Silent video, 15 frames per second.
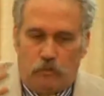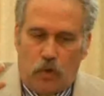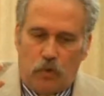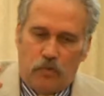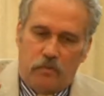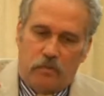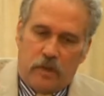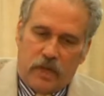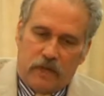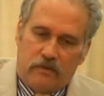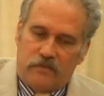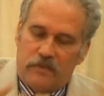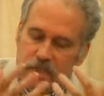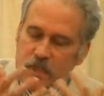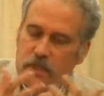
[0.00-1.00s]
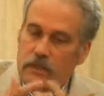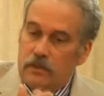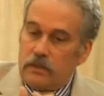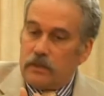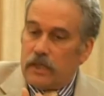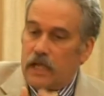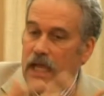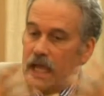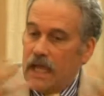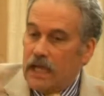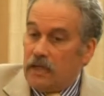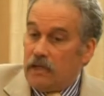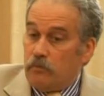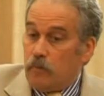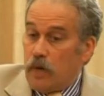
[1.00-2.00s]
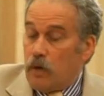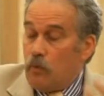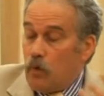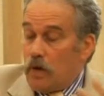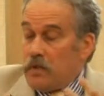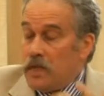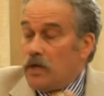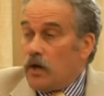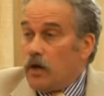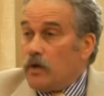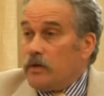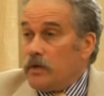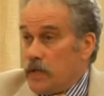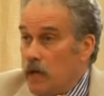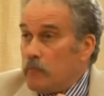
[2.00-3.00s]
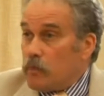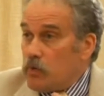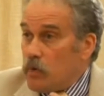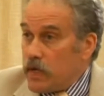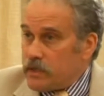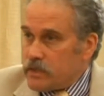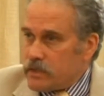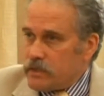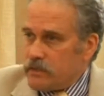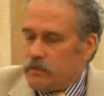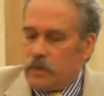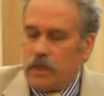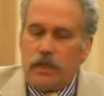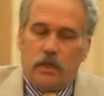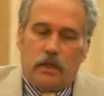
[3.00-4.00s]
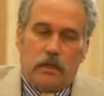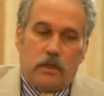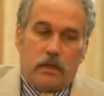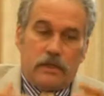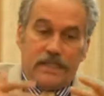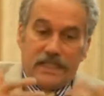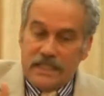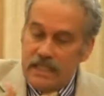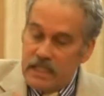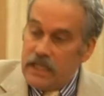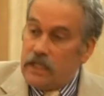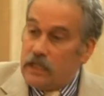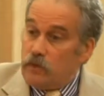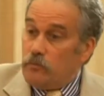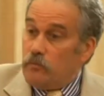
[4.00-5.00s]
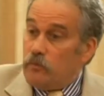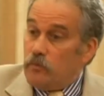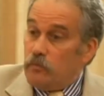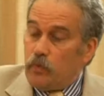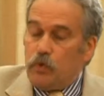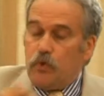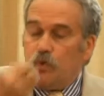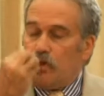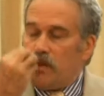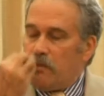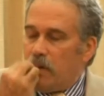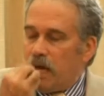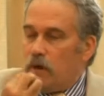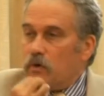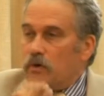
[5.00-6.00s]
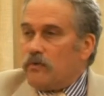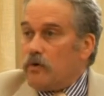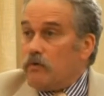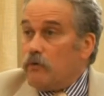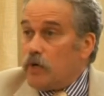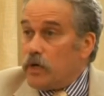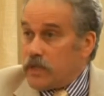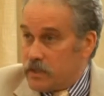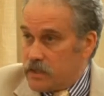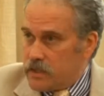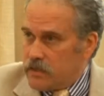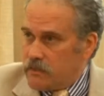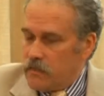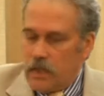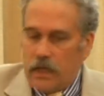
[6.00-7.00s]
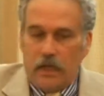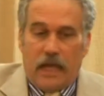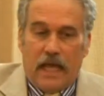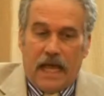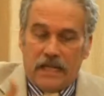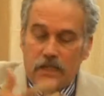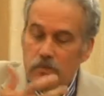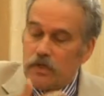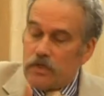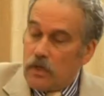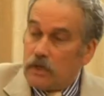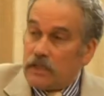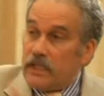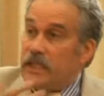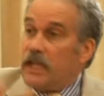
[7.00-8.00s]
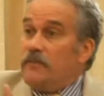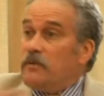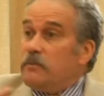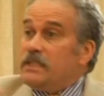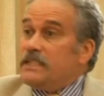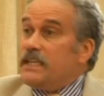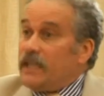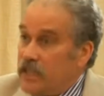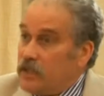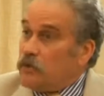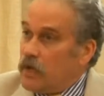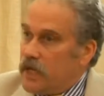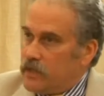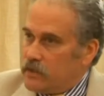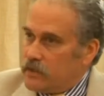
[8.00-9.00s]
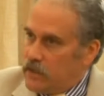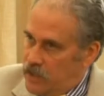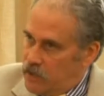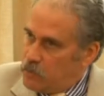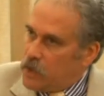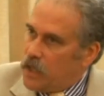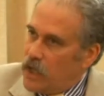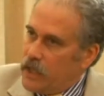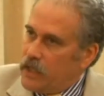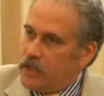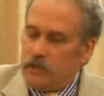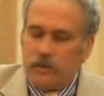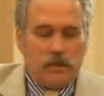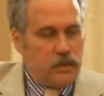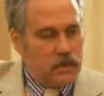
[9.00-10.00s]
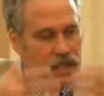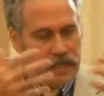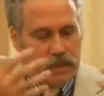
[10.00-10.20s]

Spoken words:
both by physical and by where they are in Upper West, succeeded due to the power of their voice. As a result, I gave them a second grant. They applied, they